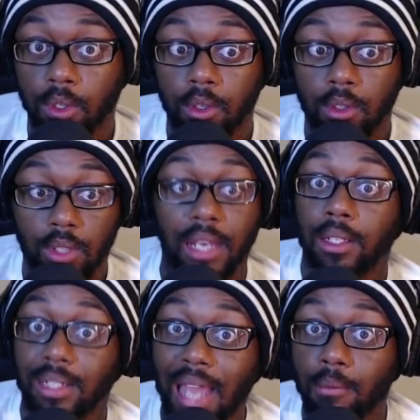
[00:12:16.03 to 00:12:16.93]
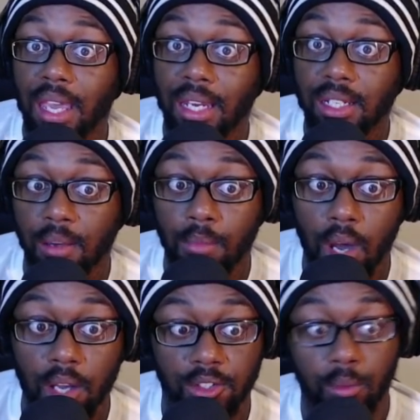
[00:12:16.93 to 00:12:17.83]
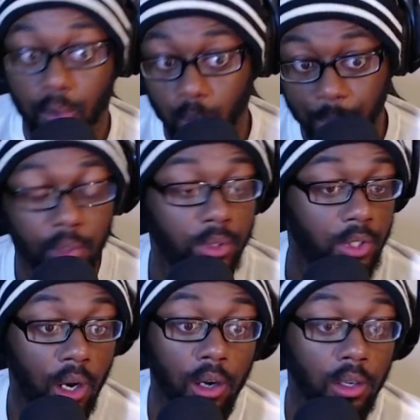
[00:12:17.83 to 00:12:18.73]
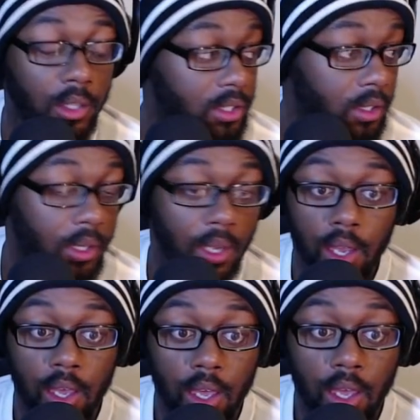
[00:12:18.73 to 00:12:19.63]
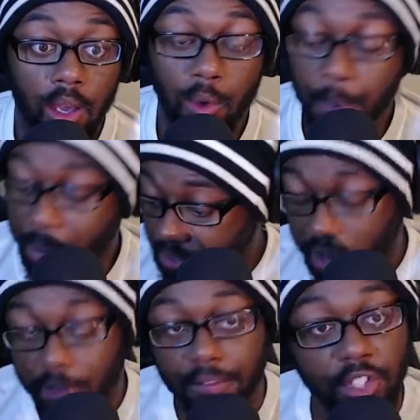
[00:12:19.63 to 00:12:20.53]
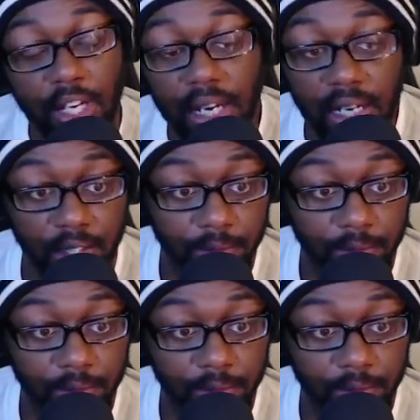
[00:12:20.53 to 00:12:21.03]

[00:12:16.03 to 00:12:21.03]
Like, that man is a monster. We pulled Turles. We pulled Evolved Vegeta.